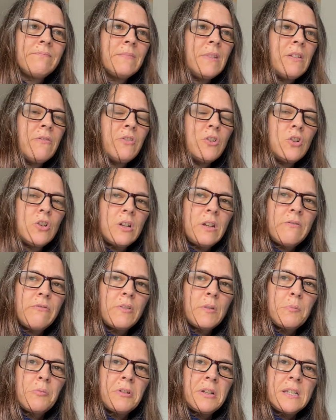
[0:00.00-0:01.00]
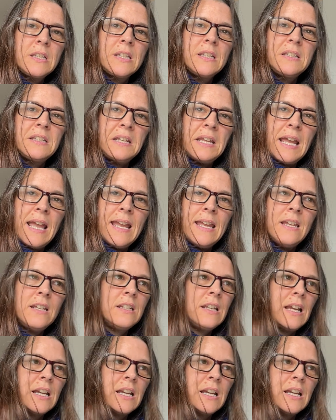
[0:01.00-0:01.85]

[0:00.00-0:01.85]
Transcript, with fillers: If you're looking for a printer today and it